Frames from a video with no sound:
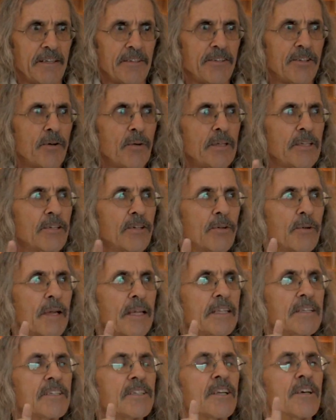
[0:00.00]
So it
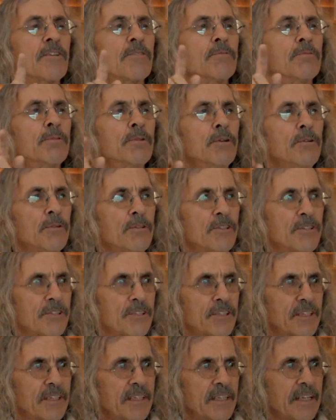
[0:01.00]
creates
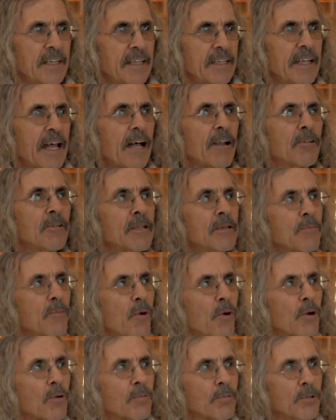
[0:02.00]
roots, not only
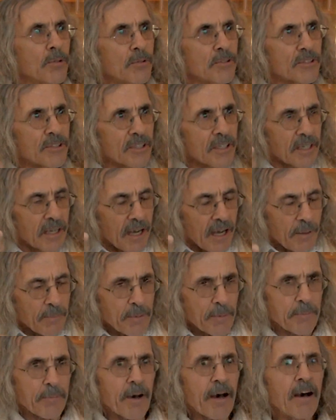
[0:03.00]
more roots
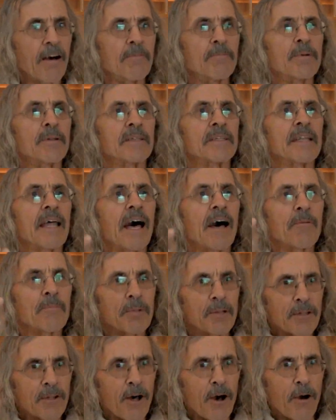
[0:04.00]
up above, but down
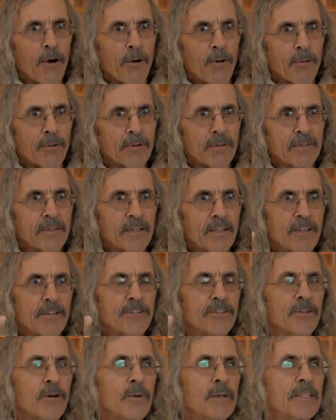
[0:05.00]
below.
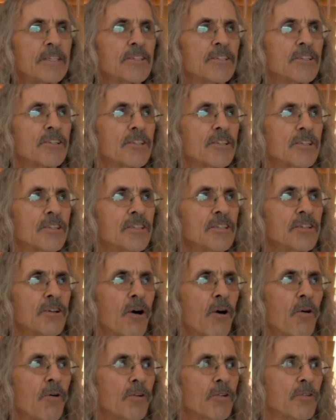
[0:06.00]
So it's this
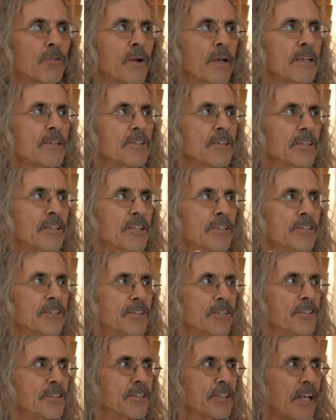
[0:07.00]
whole creation is
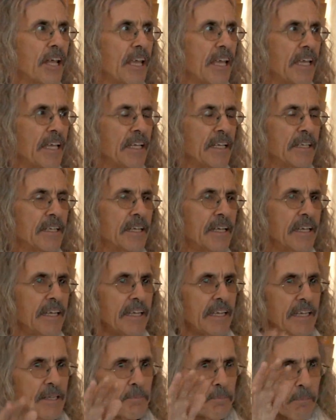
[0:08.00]
sustained
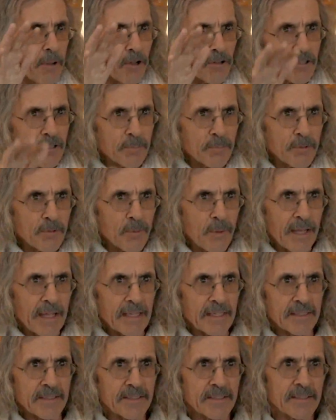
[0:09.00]
in multiple
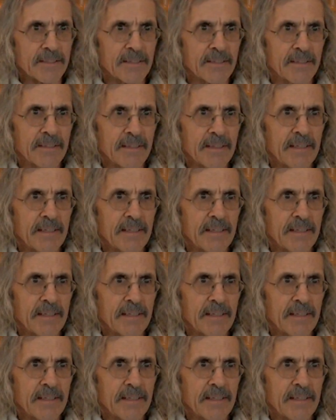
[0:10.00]
ways.